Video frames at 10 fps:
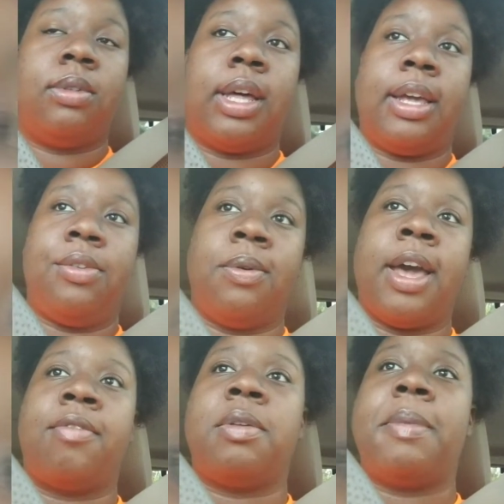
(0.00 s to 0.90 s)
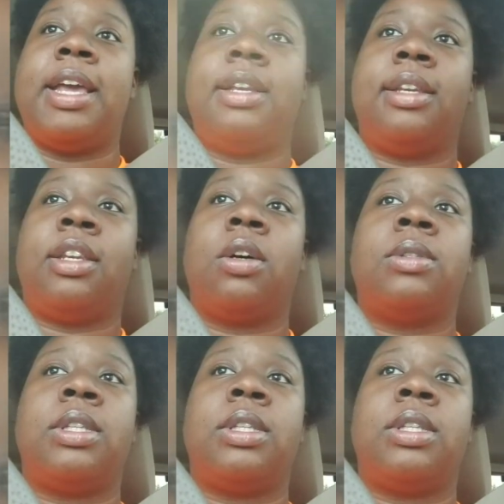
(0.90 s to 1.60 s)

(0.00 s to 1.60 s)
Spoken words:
Like, you have to make those